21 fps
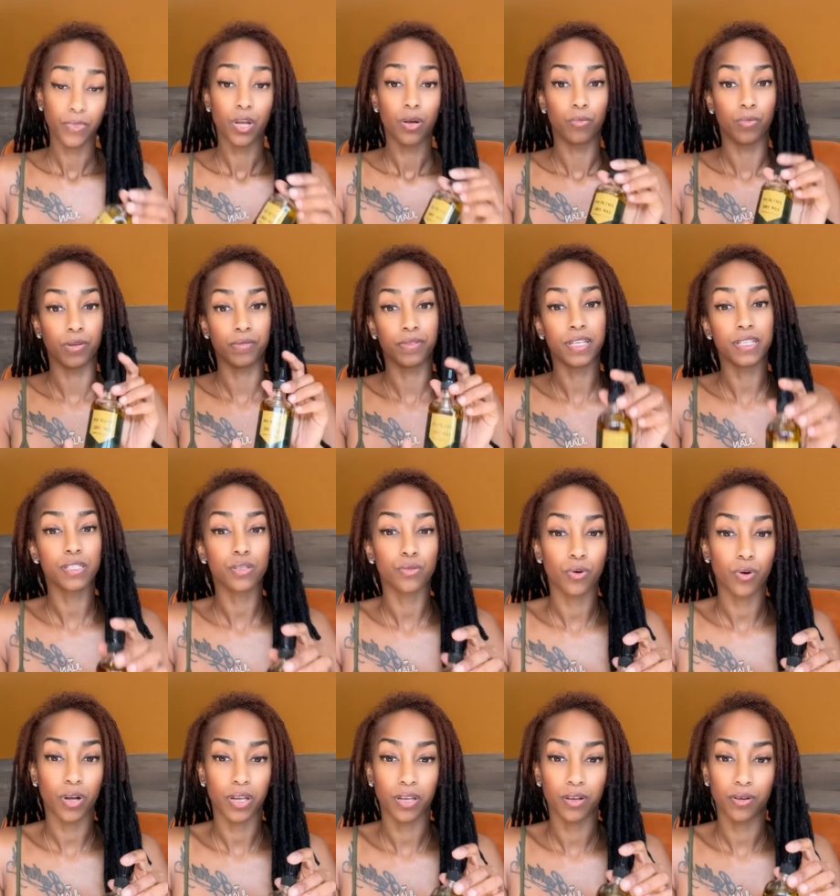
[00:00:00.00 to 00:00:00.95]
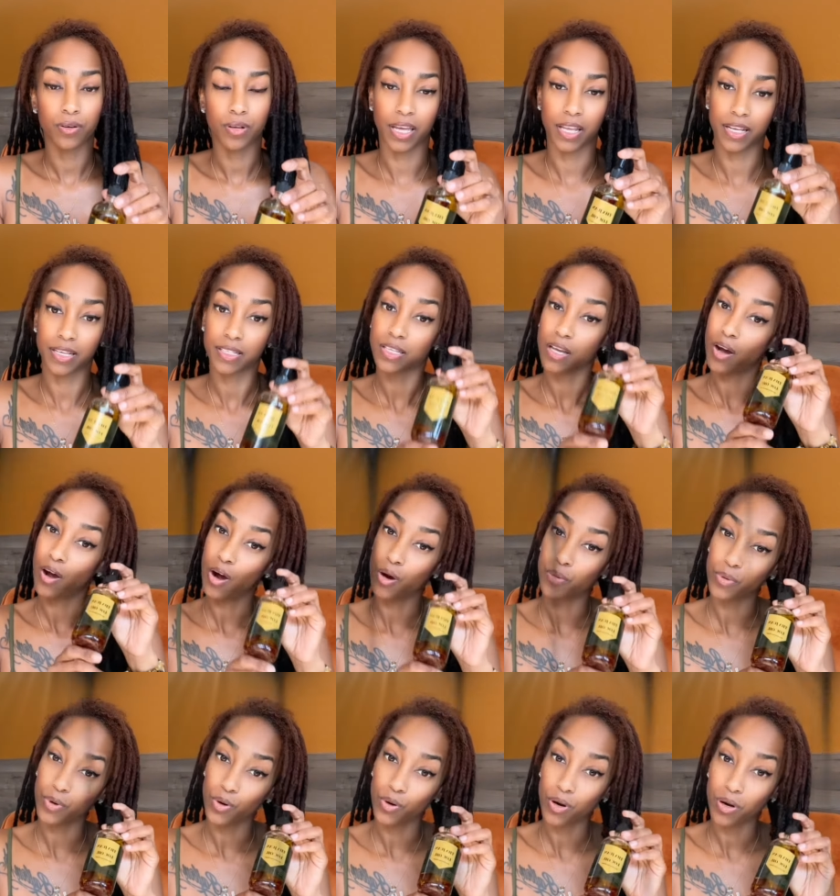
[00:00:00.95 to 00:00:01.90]
With this oil, it is
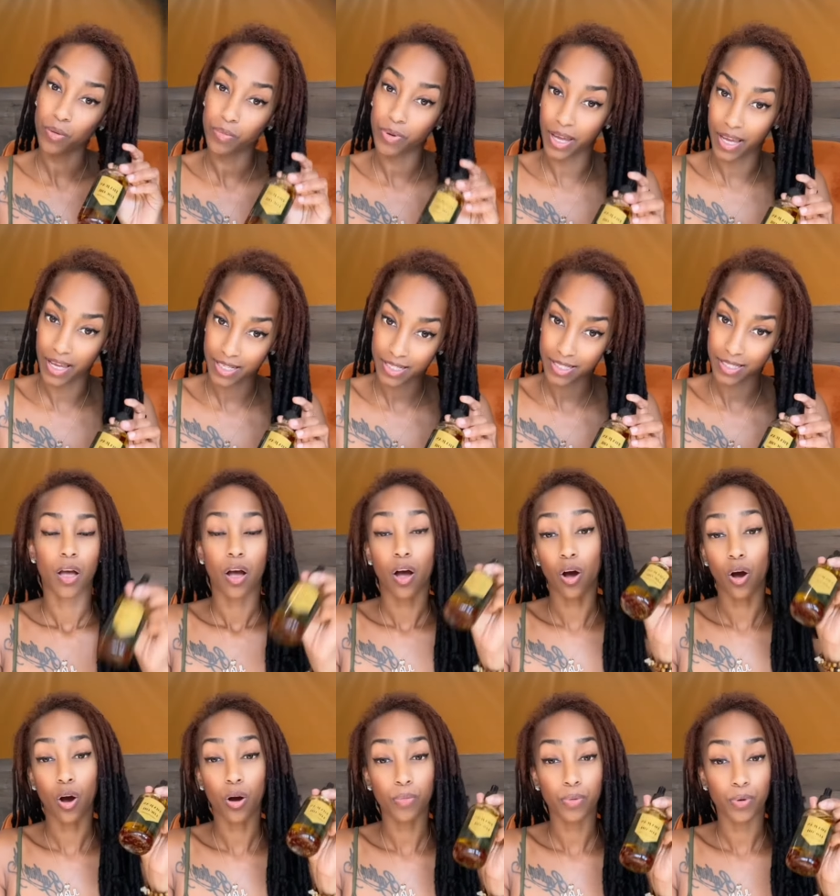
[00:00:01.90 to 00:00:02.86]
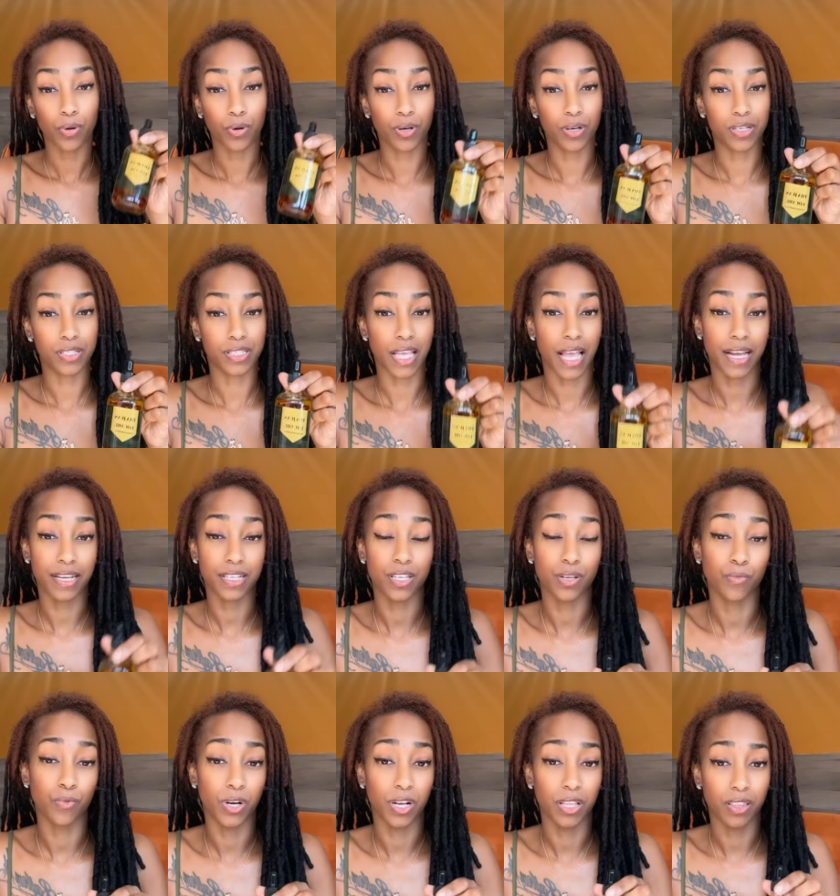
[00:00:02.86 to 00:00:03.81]
jojoba oil based. Jojoba oil is
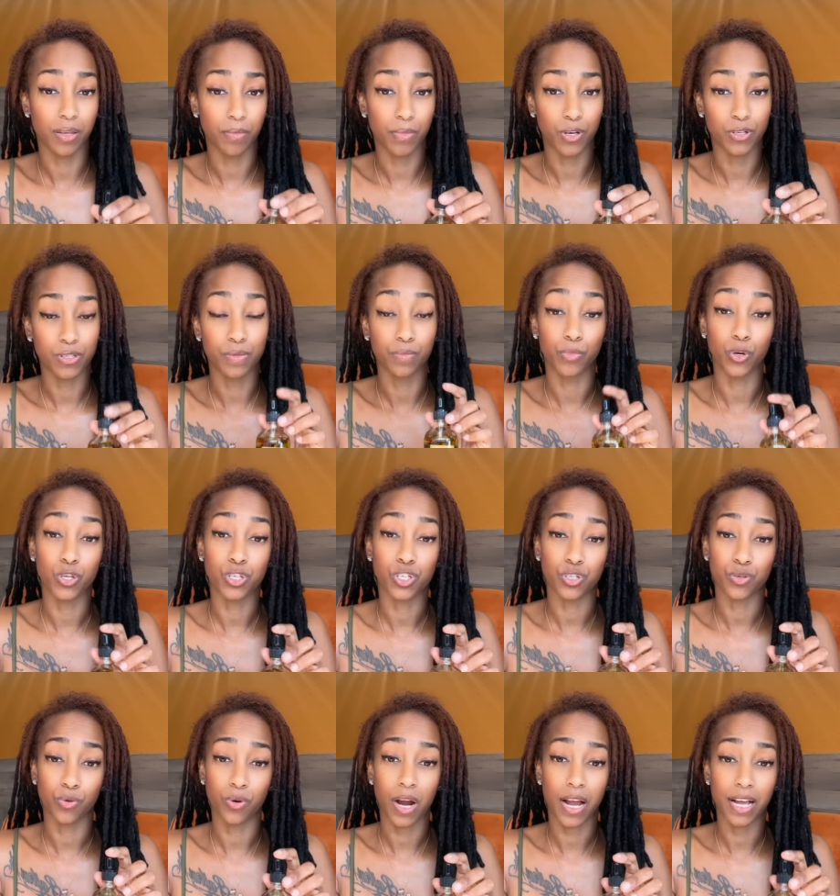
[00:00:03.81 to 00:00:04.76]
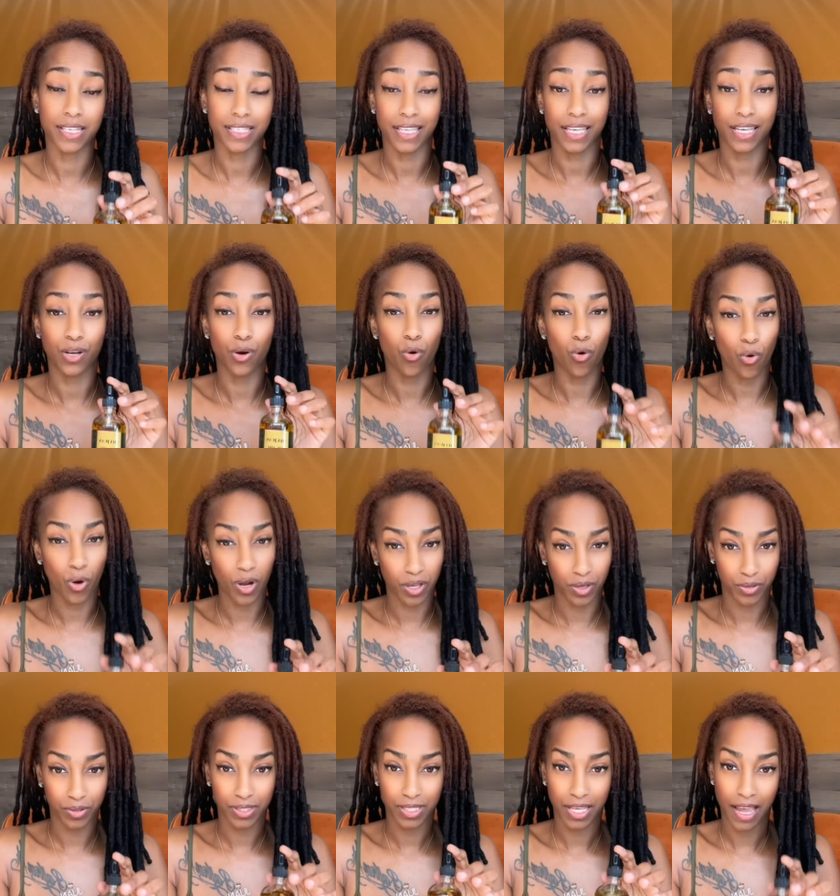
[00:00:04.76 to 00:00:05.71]
actually one of the most moisturizing
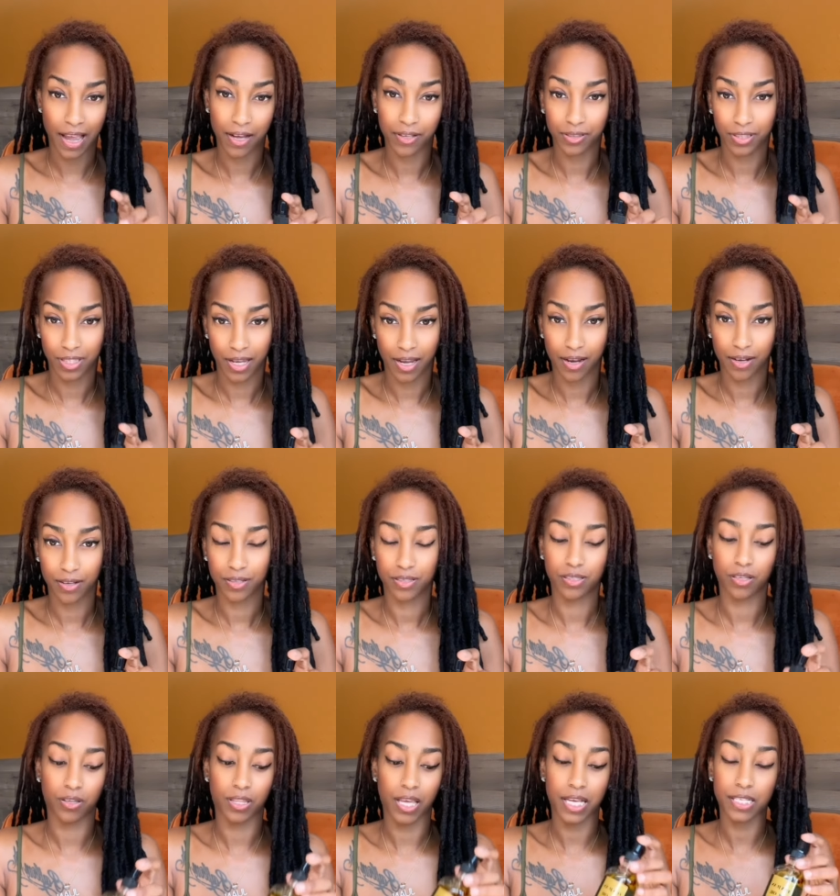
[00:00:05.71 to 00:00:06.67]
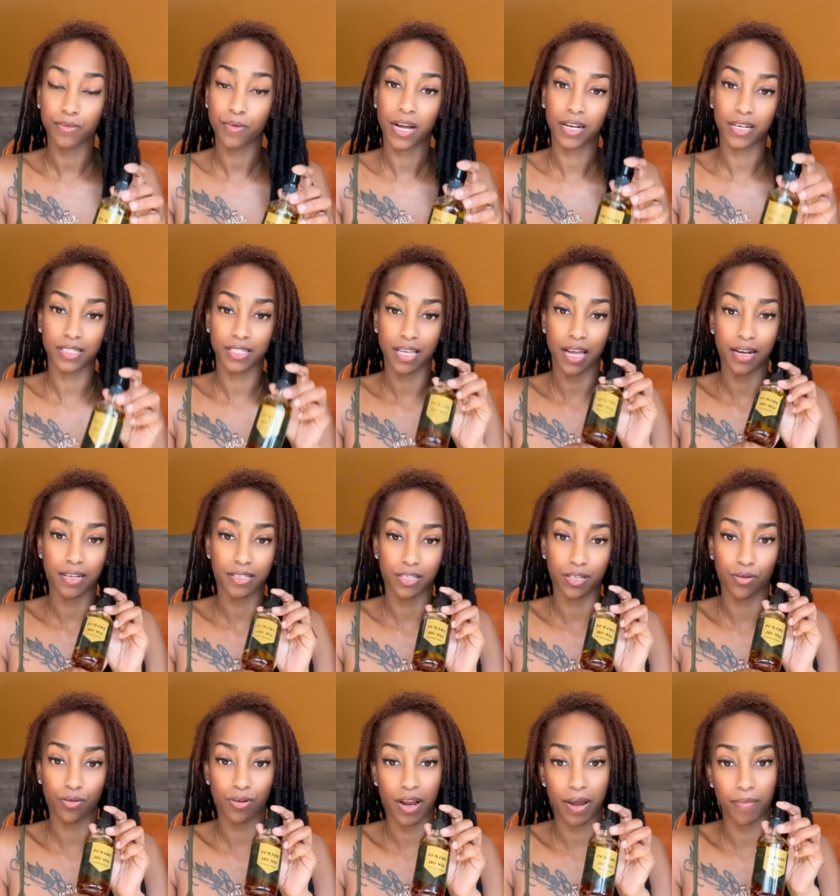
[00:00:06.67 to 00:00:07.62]
oils out there. So that's why I decided to
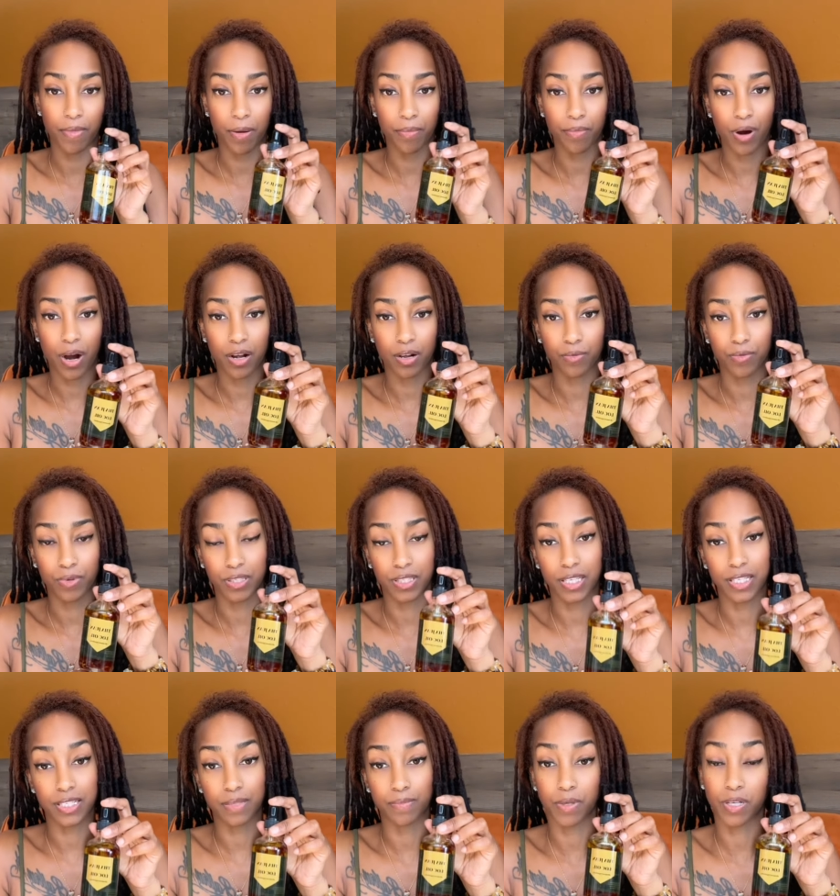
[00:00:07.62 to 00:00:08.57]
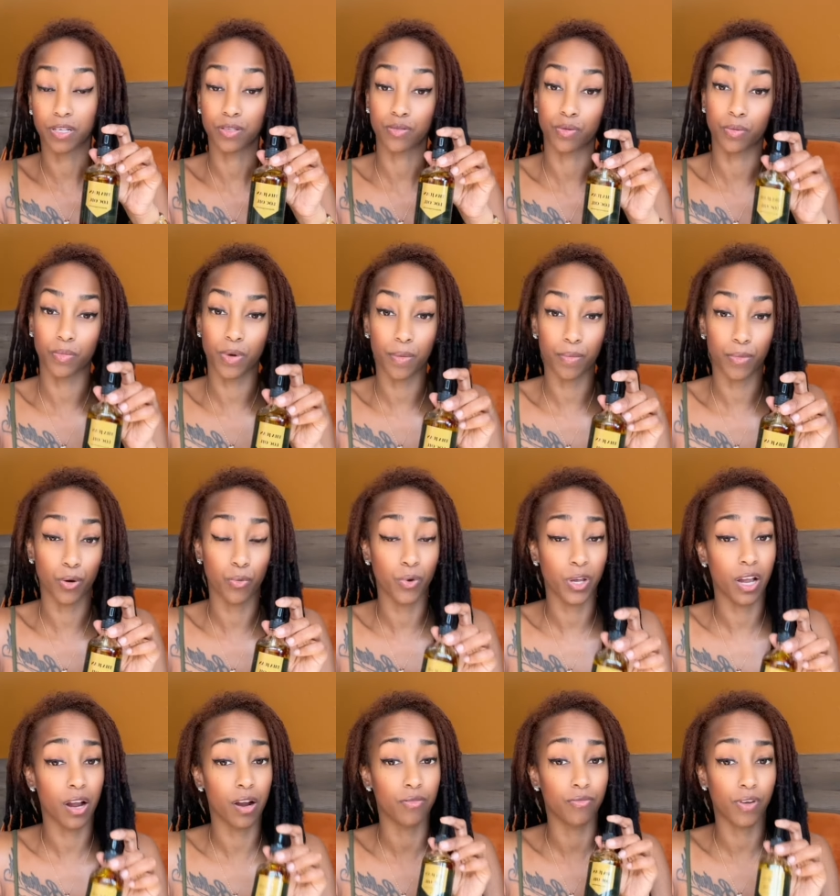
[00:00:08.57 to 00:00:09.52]
create my product with this, because remember,
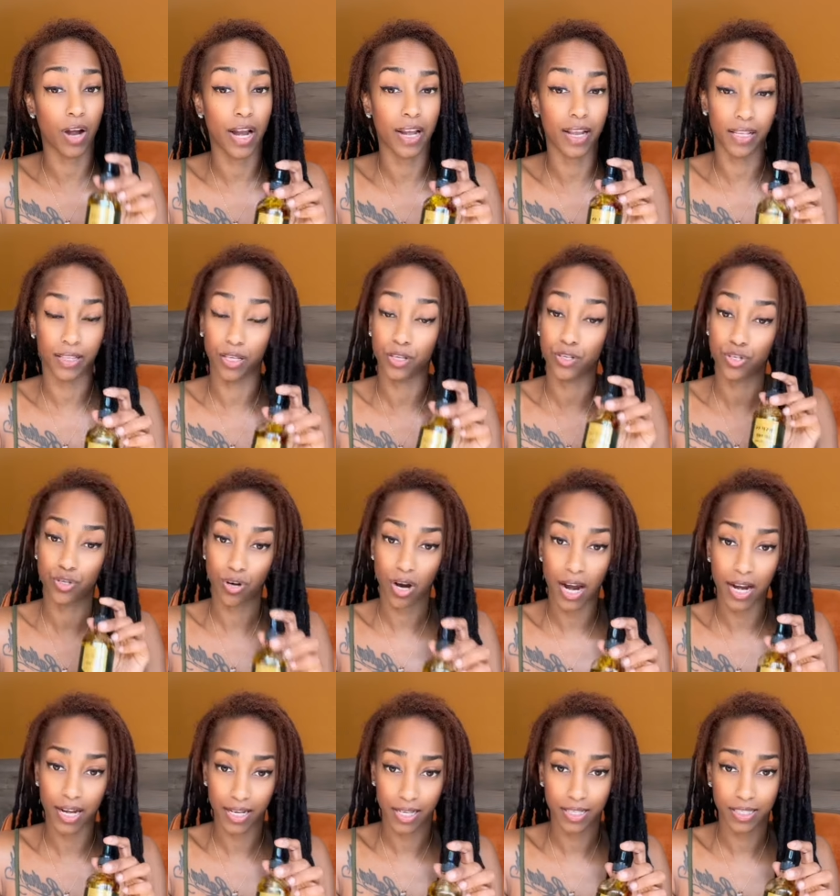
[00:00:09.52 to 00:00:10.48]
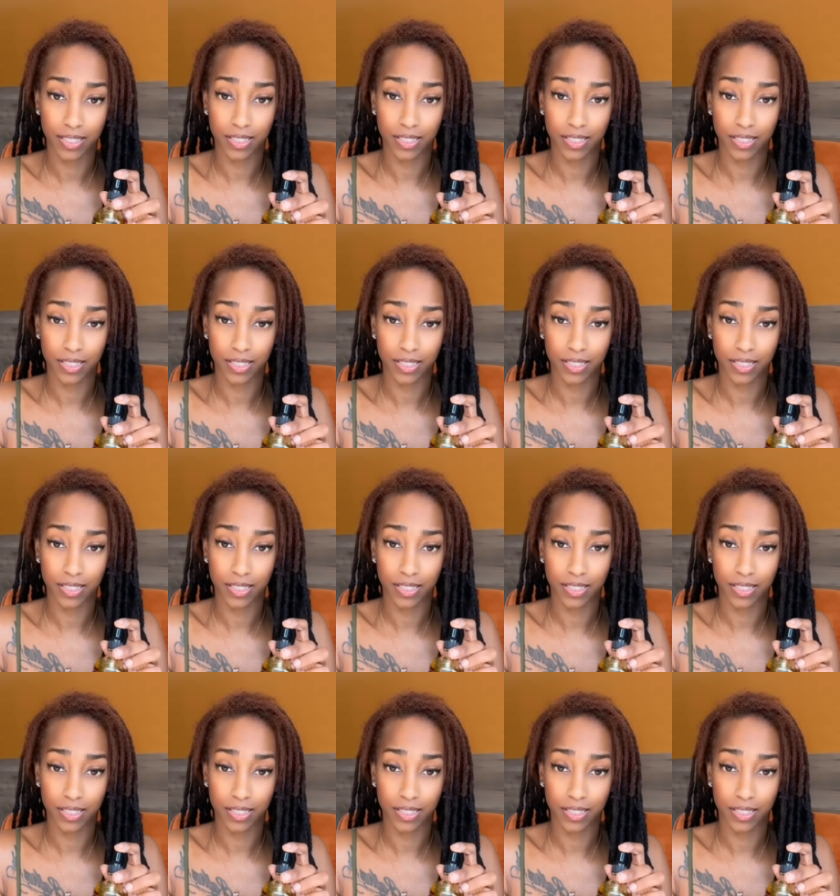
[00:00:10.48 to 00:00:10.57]
we are fighting the dryness.